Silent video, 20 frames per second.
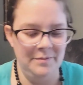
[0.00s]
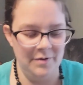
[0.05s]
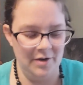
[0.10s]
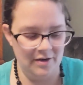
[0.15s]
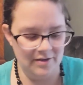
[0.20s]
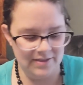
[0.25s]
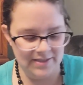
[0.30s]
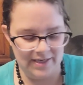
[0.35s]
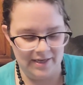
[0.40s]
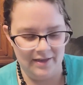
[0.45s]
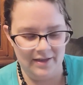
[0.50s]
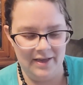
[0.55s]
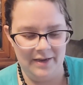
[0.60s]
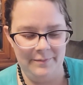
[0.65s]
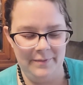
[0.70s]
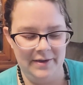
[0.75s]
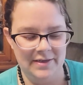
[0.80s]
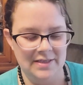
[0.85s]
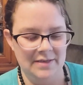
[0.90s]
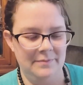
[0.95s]
yard sale, I
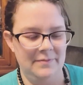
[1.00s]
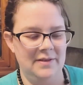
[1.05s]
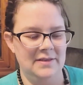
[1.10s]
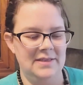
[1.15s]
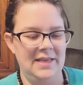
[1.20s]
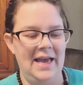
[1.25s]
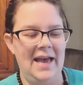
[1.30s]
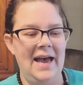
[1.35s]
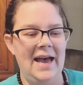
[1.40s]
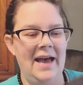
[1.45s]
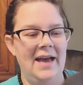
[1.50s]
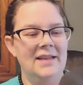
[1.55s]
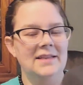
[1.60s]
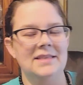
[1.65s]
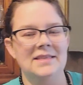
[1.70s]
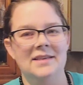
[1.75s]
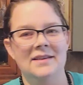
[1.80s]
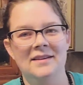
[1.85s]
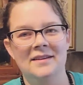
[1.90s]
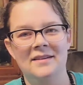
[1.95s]
picked up this
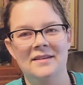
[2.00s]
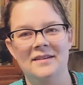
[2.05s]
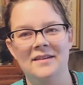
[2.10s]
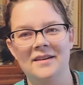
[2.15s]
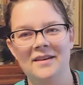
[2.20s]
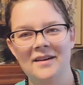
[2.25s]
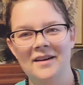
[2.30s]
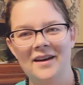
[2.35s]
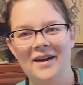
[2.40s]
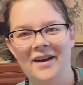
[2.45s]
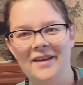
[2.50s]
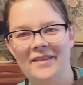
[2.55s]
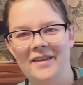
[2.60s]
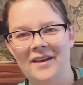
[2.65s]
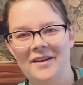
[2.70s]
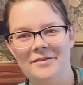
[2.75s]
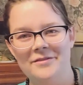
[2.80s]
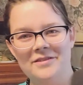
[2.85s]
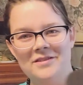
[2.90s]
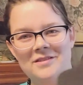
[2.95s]
hat. I thought
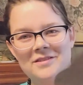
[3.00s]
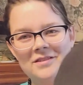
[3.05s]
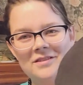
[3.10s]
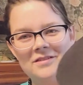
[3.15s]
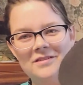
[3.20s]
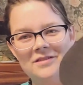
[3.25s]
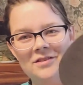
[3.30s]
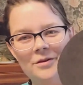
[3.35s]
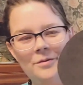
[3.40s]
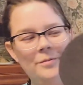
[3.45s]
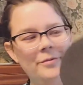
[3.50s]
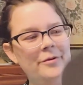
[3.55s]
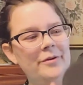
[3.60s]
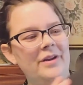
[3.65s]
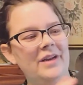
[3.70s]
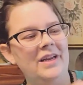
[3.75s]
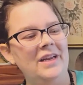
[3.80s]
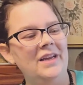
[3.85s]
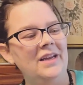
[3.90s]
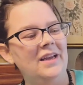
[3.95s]
it was so
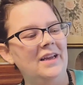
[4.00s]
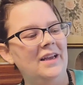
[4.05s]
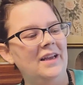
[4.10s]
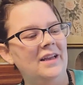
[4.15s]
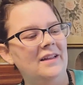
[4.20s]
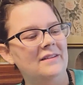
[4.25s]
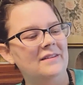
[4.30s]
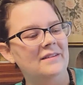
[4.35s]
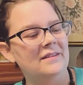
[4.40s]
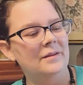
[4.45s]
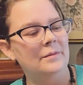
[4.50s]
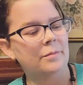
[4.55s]
pretty. It's the